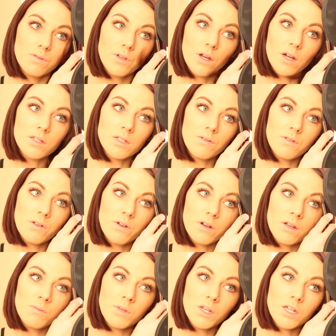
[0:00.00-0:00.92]
If you guys have any
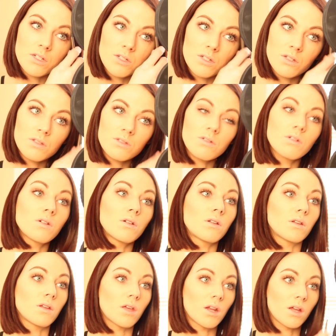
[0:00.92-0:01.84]
recommendations
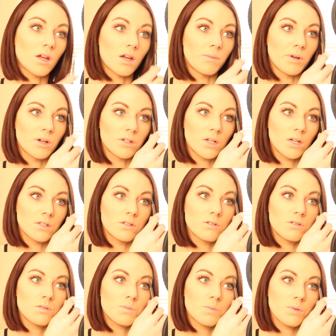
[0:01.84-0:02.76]
on getting eyebrow
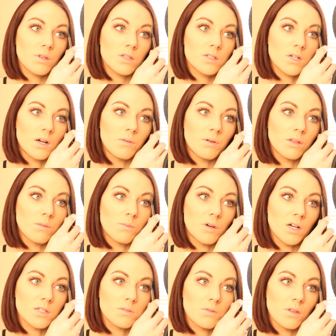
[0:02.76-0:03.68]
tattoos, please comment in the
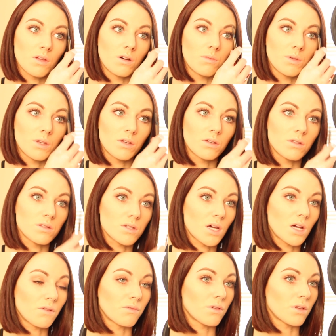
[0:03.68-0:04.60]
box below because
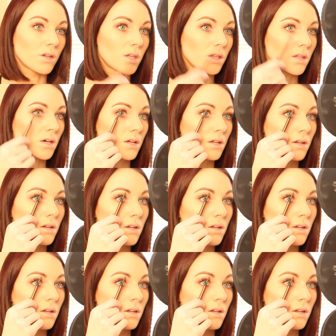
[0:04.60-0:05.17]
I really need that.